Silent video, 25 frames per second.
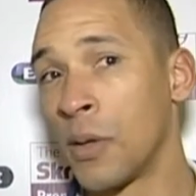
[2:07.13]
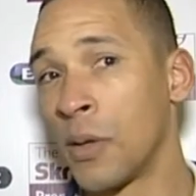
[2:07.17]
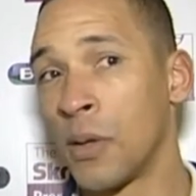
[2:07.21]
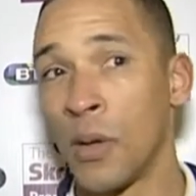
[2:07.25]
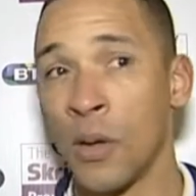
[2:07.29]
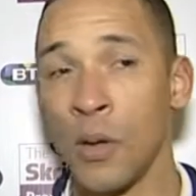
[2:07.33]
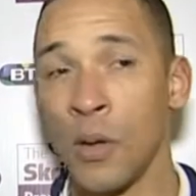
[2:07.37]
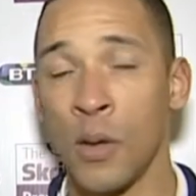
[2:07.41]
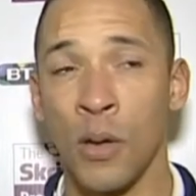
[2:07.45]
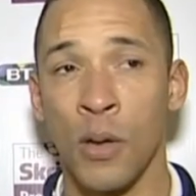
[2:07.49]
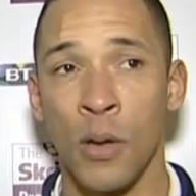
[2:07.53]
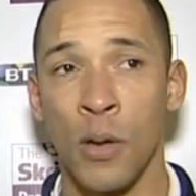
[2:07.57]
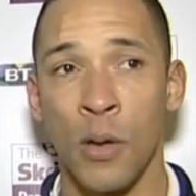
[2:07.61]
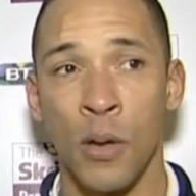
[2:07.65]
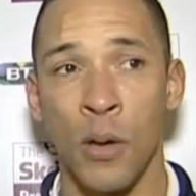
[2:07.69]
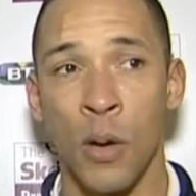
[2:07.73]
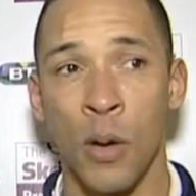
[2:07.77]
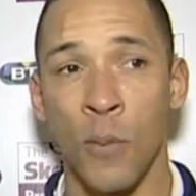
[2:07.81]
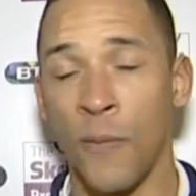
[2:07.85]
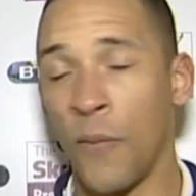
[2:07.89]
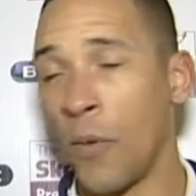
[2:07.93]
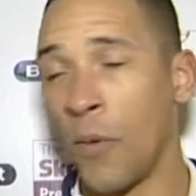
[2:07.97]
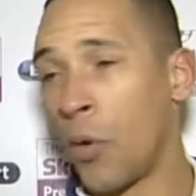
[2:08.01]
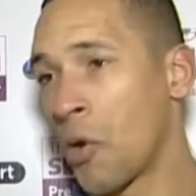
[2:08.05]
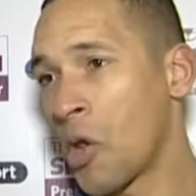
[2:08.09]

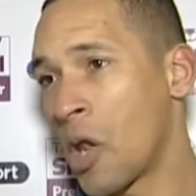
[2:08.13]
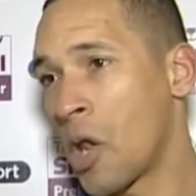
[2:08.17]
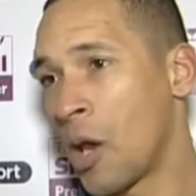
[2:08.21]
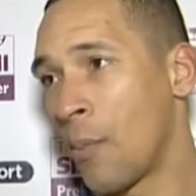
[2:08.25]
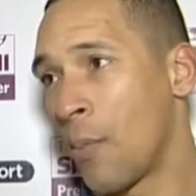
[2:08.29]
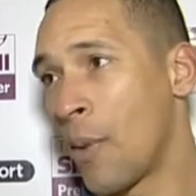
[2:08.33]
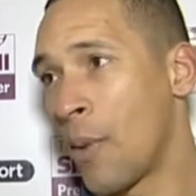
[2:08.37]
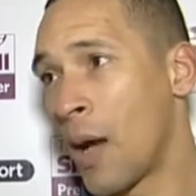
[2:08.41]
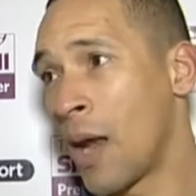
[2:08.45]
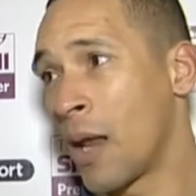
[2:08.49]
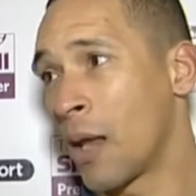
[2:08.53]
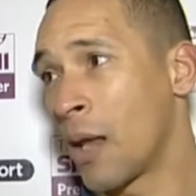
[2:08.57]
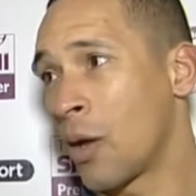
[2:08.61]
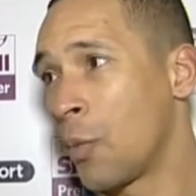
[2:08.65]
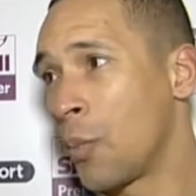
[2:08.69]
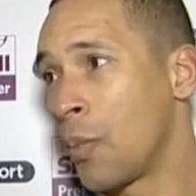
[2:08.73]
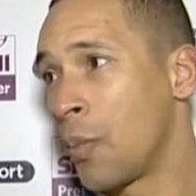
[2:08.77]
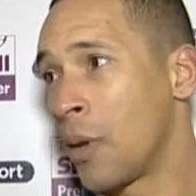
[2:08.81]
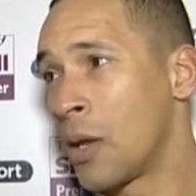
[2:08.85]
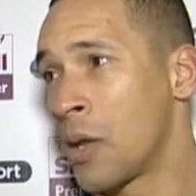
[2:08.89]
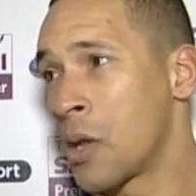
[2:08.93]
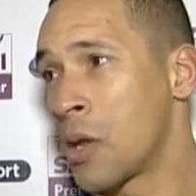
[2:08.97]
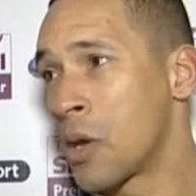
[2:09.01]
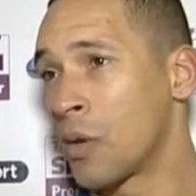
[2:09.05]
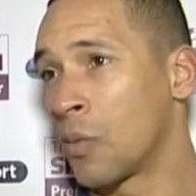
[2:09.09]
Unfortunately, Marnie could
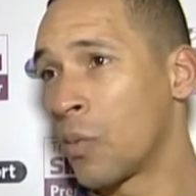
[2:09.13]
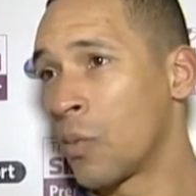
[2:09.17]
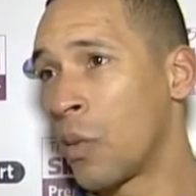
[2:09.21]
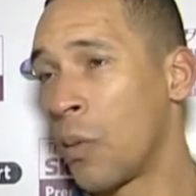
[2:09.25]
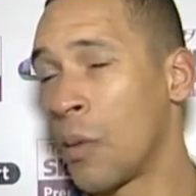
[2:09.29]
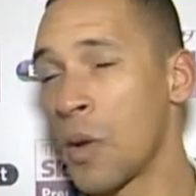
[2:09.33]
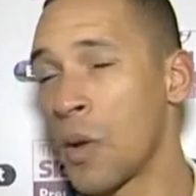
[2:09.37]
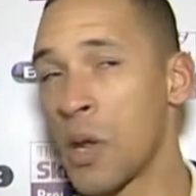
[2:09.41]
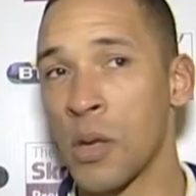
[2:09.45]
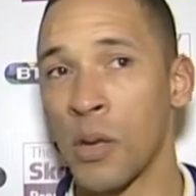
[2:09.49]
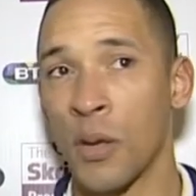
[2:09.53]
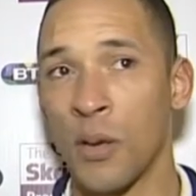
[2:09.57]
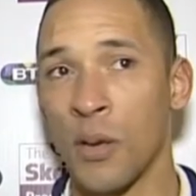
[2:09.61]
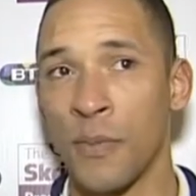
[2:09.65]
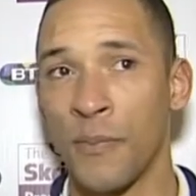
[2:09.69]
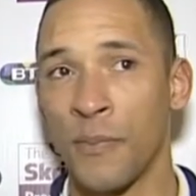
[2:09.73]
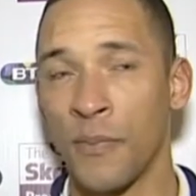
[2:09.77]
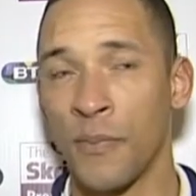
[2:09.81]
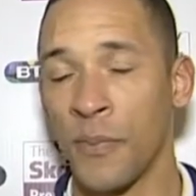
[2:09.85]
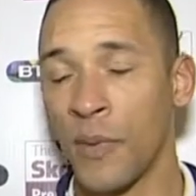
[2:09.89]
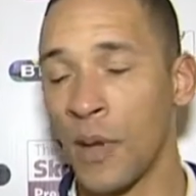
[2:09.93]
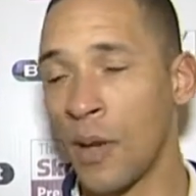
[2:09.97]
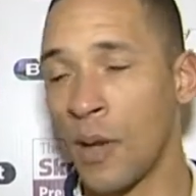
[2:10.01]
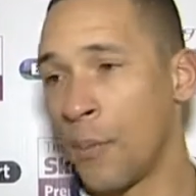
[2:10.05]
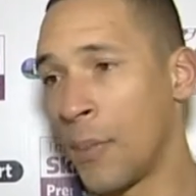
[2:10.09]
be injured as well, which is a
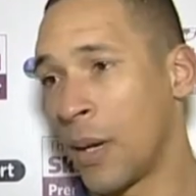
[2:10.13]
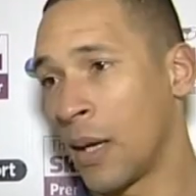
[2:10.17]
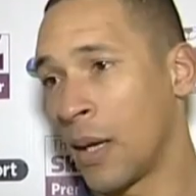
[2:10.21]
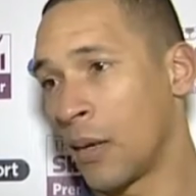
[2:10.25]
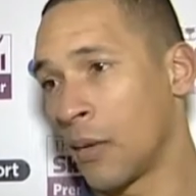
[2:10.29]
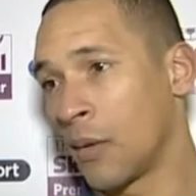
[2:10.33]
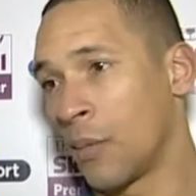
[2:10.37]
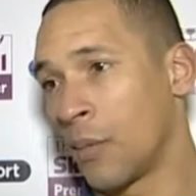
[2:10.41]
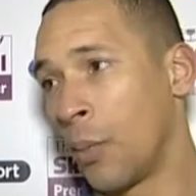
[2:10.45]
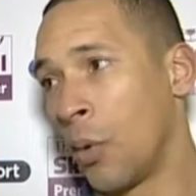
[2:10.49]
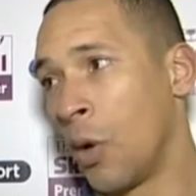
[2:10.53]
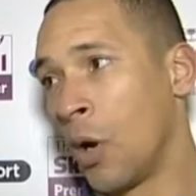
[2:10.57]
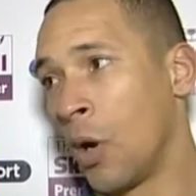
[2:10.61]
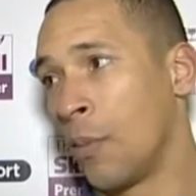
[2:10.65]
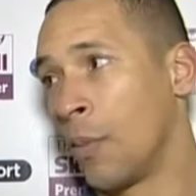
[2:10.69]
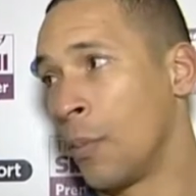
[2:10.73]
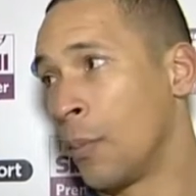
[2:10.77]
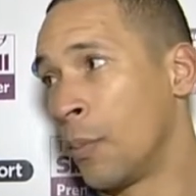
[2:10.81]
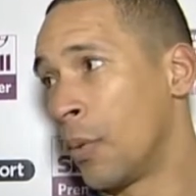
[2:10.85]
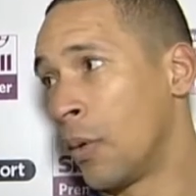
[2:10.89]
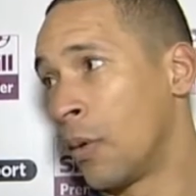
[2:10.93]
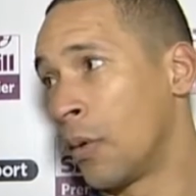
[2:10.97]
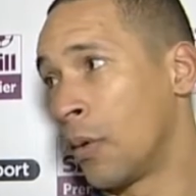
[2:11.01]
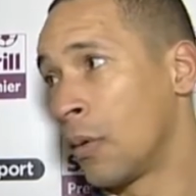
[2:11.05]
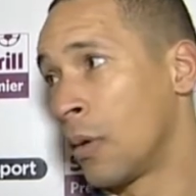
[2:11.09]
big
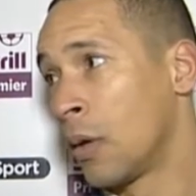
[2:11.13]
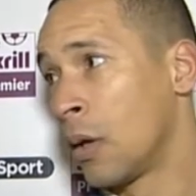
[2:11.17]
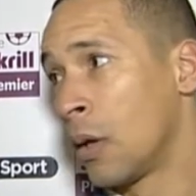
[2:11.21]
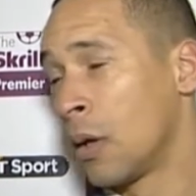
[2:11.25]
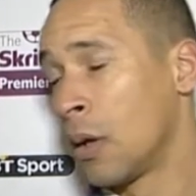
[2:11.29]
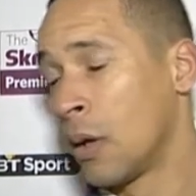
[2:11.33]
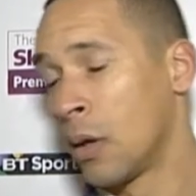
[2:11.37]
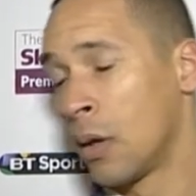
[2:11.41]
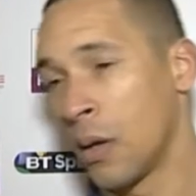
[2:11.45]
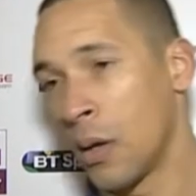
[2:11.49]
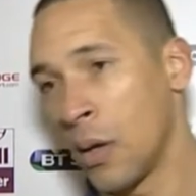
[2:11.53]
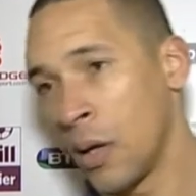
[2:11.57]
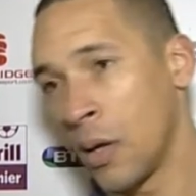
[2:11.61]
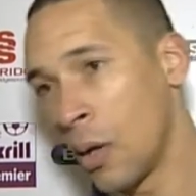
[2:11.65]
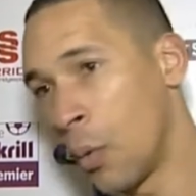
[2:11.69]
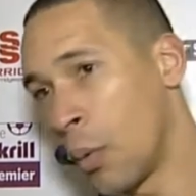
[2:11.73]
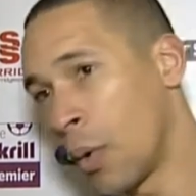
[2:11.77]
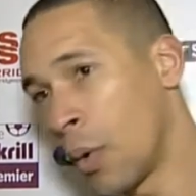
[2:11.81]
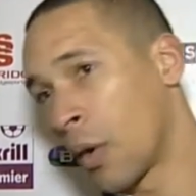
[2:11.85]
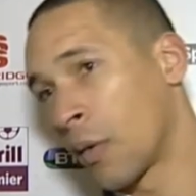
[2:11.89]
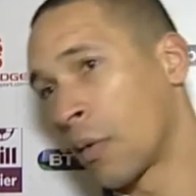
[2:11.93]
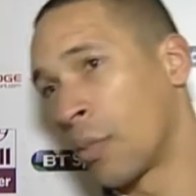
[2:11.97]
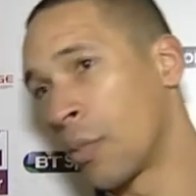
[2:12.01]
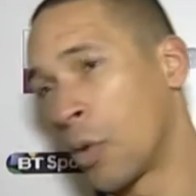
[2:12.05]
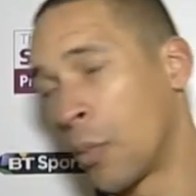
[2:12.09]
disappointment. But we've
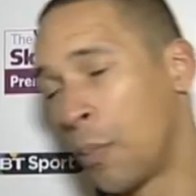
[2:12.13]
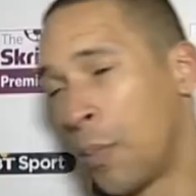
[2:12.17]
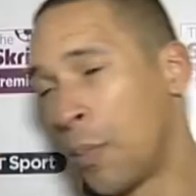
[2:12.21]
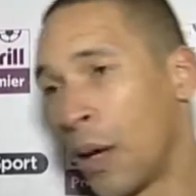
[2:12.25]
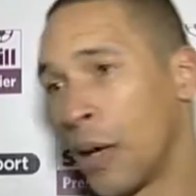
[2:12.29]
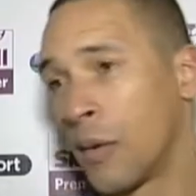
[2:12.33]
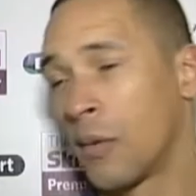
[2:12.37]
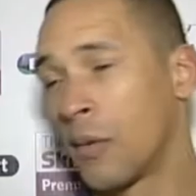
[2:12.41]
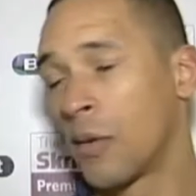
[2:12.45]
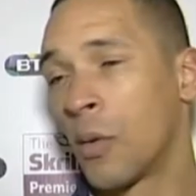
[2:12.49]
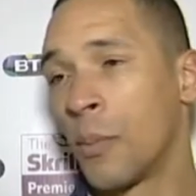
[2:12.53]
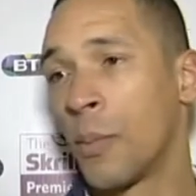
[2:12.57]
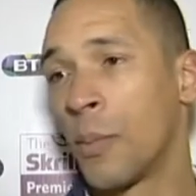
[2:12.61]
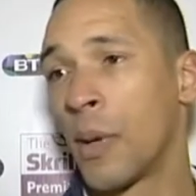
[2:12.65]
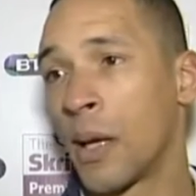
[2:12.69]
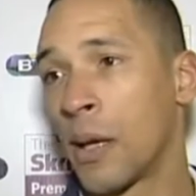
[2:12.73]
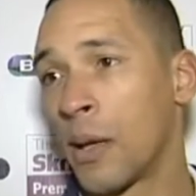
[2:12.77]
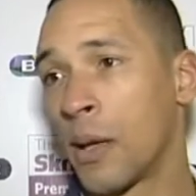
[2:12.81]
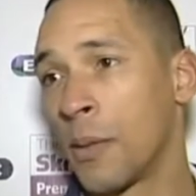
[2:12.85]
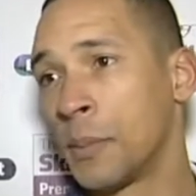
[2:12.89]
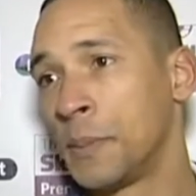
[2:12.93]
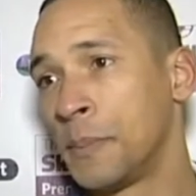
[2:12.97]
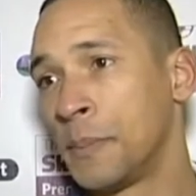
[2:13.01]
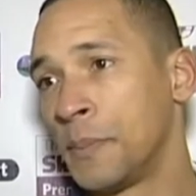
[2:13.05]
got some good players to come back in.